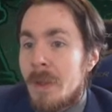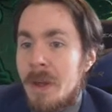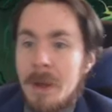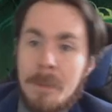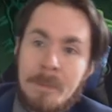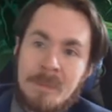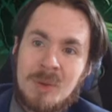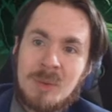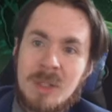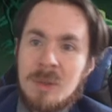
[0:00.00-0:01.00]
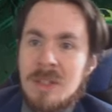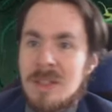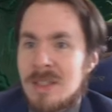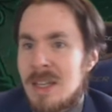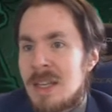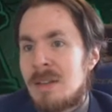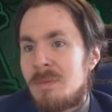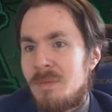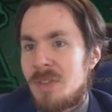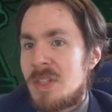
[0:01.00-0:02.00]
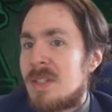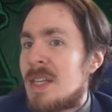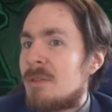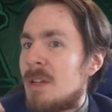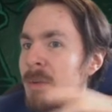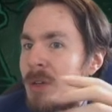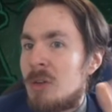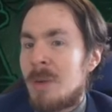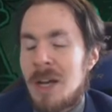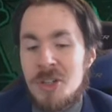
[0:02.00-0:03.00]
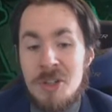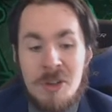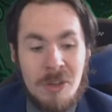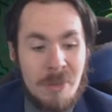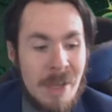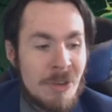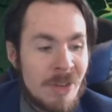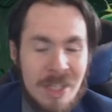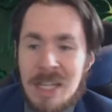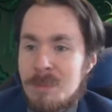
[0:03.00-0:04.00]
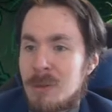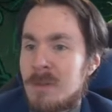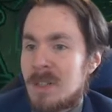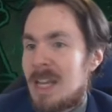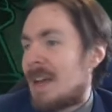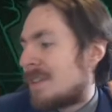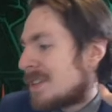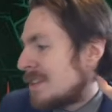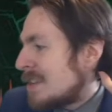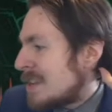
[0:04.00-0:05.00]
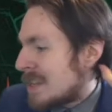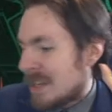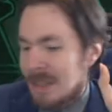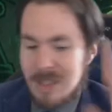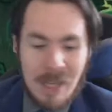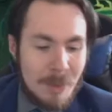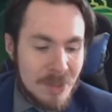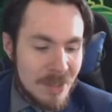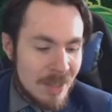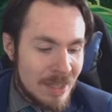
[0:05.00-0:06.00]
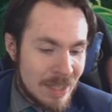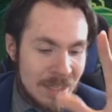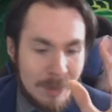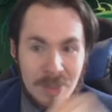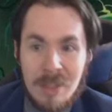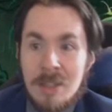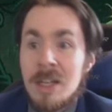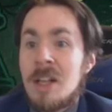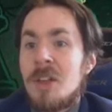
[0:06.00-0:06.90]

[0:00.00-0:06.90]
But we'll go into this. Say you really want Obosh in your commander deck. Say it's perfect, I have this thing and it doubles things and it doubles things.